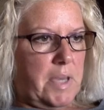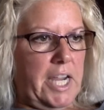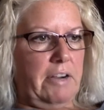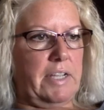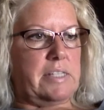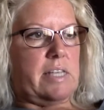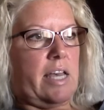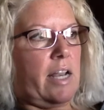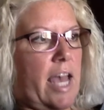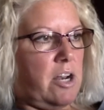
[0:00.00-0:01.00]
care, he
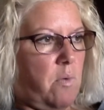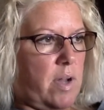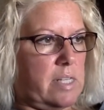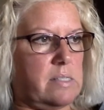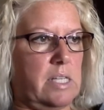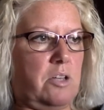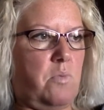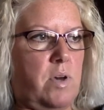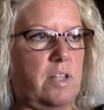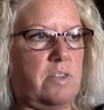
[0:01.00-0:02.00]
said. I don't want a single
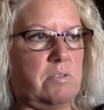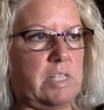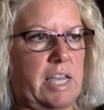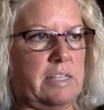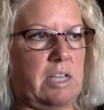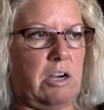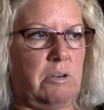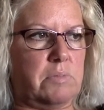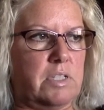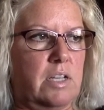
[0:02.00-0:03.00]
one of those eggs
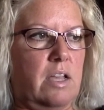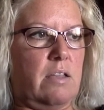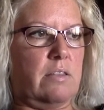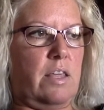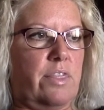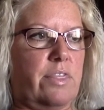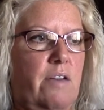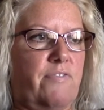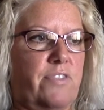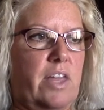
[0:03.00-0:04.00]
harmed. This stuff
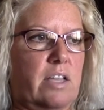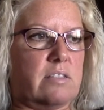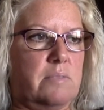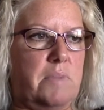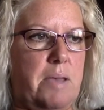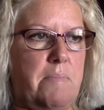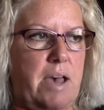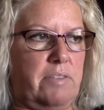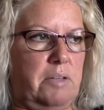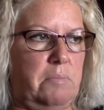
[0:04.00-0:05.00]
sticks in my
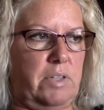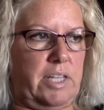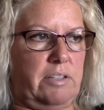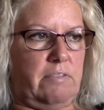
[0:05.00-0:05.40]
mouth, complained the